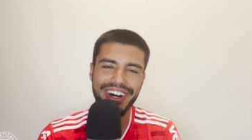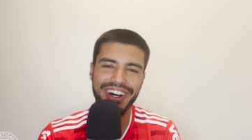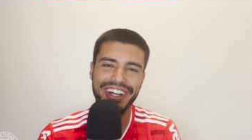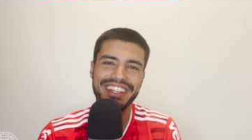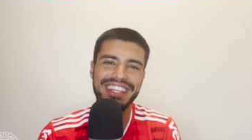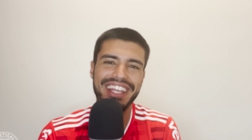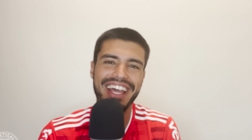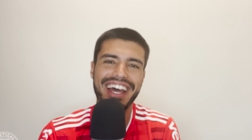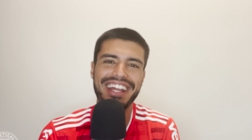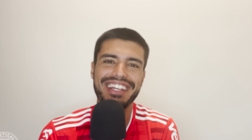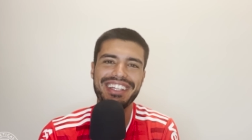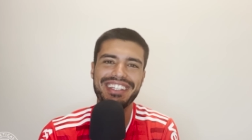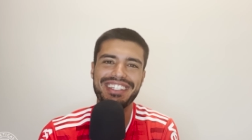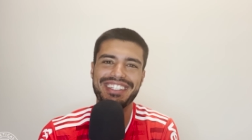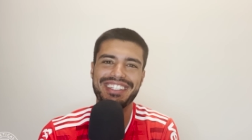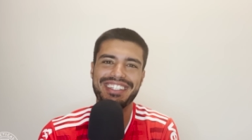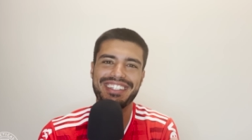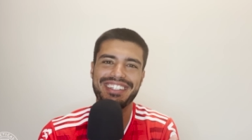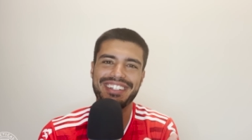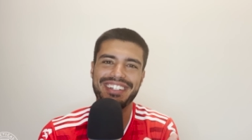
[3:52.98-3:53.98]
on that.
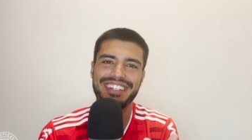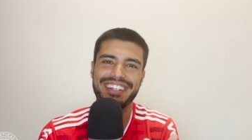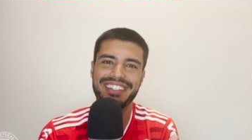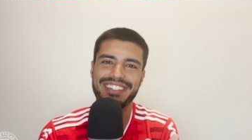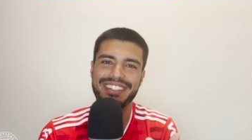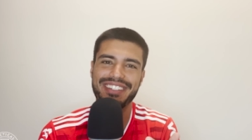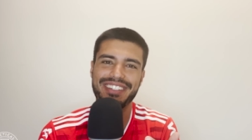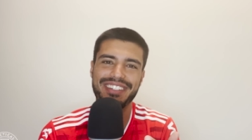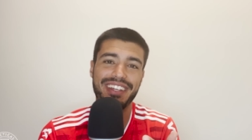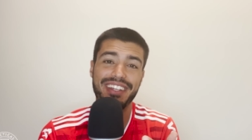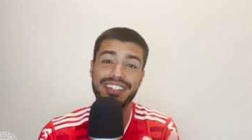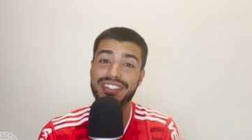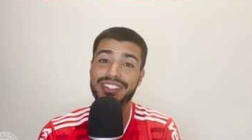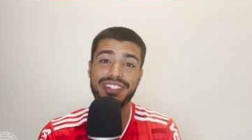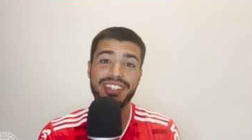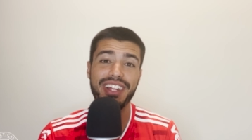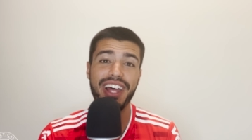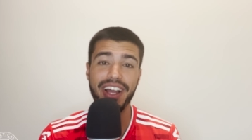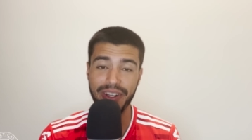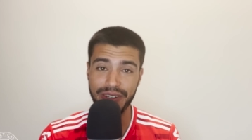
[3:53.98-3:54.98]
It's it's it's
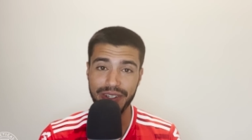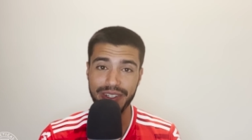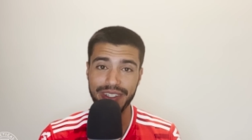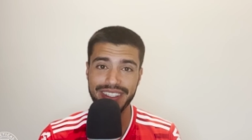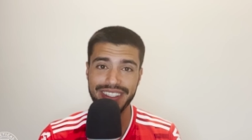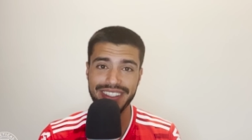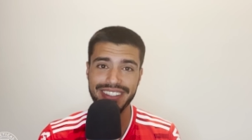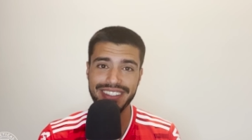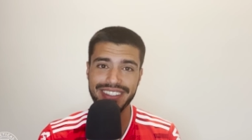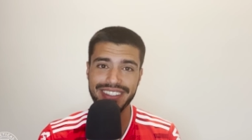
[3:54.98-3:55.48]
not good.